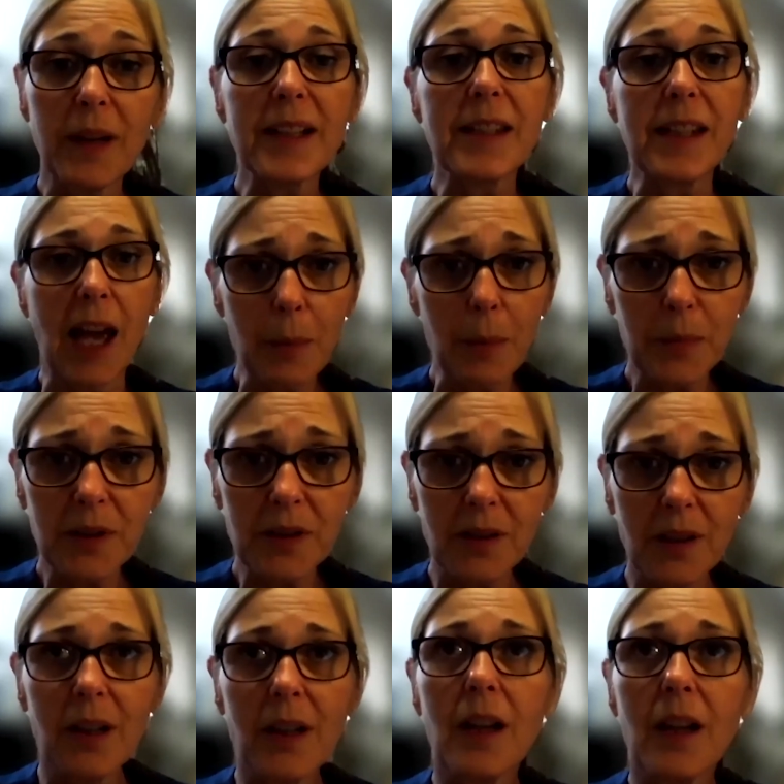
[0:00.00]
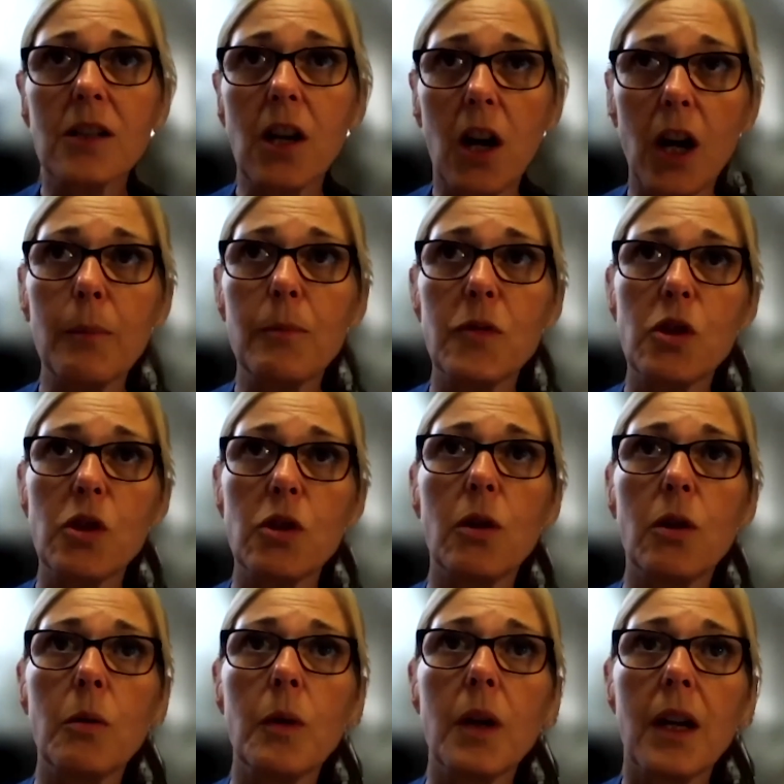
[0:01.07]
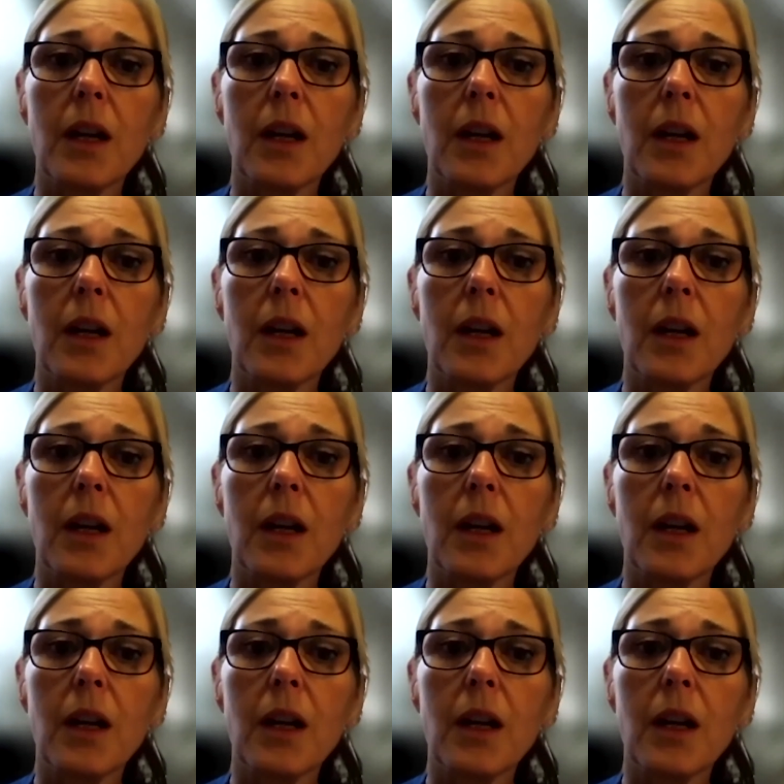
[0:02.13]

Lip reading: to accept, time to